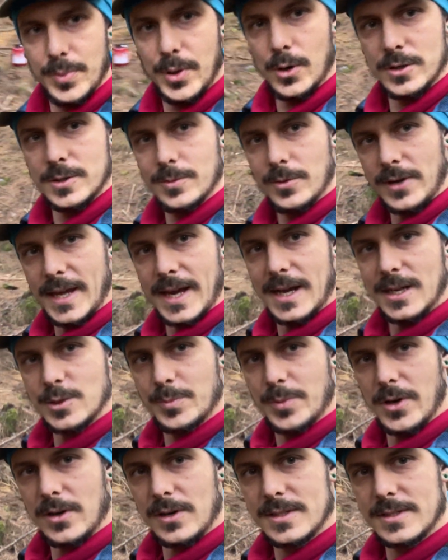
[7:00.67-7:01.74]
portable catch
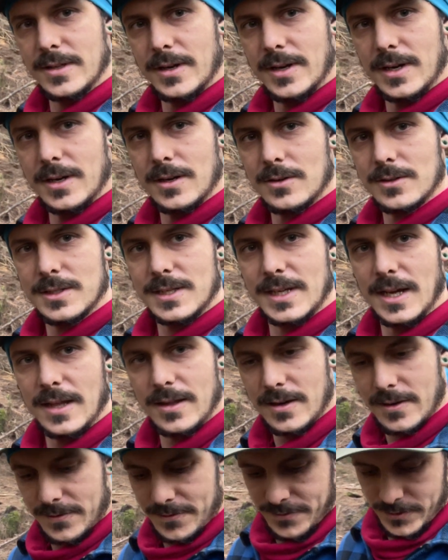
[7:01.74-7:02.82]
box that I knocked
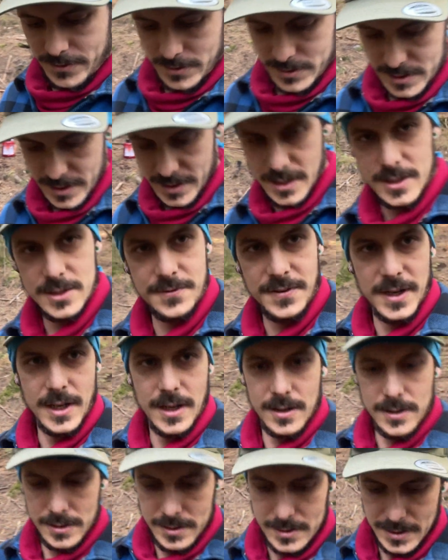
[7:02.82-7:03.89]
together for today's
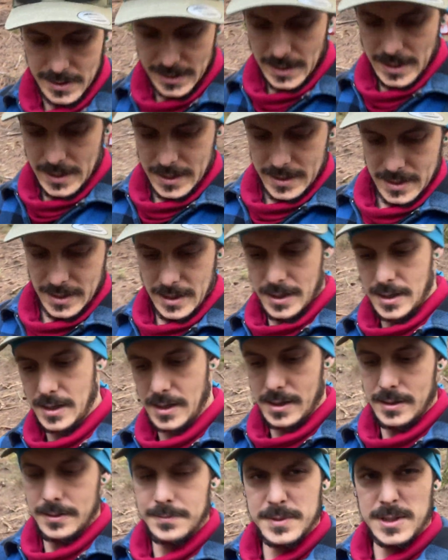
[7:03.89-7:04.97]
video.
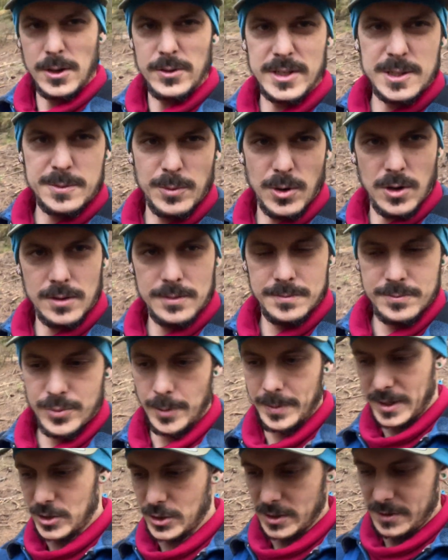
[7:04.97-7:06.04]
It's only small,
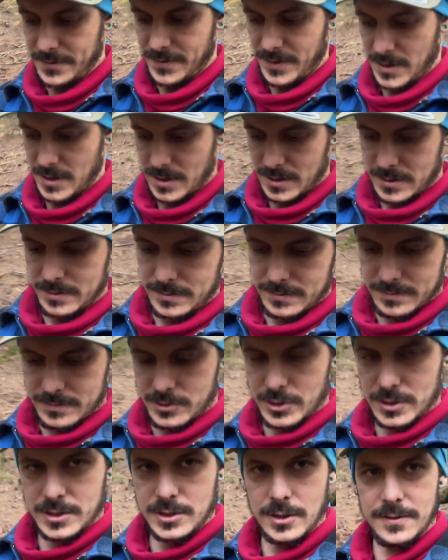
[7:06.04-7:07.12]
probably
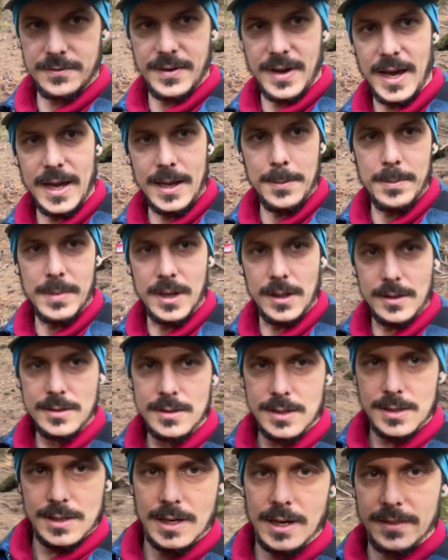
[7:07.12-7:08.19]
just good for 8mm.
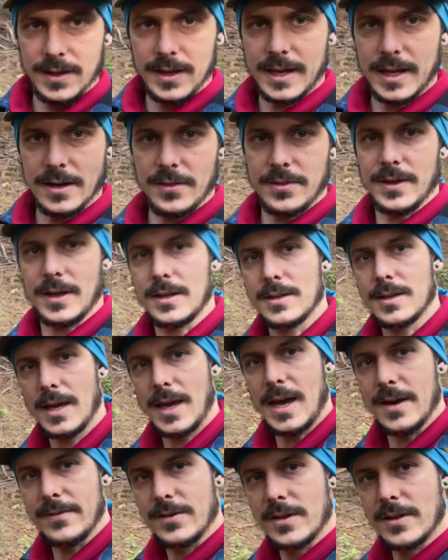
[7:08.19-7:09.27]
I think anything
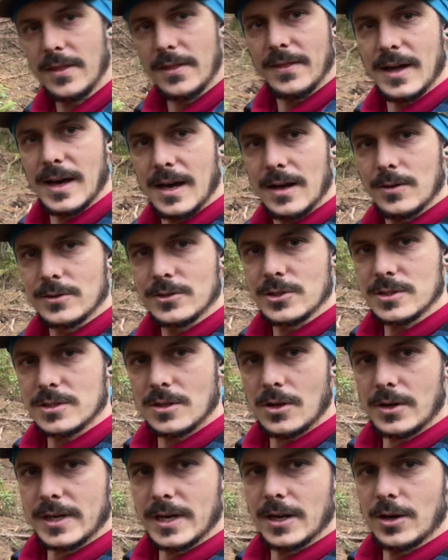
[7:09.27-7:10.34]
heavier than that will just
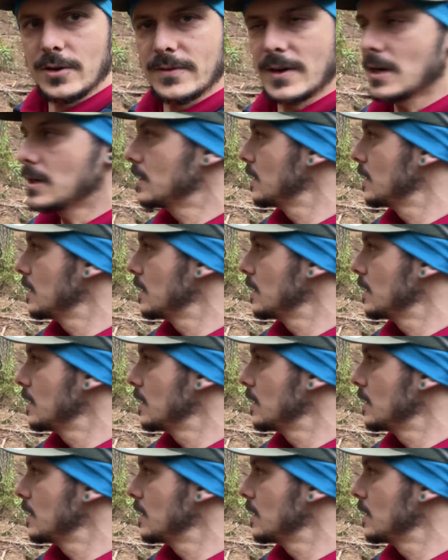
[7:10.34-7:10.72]
knock it over.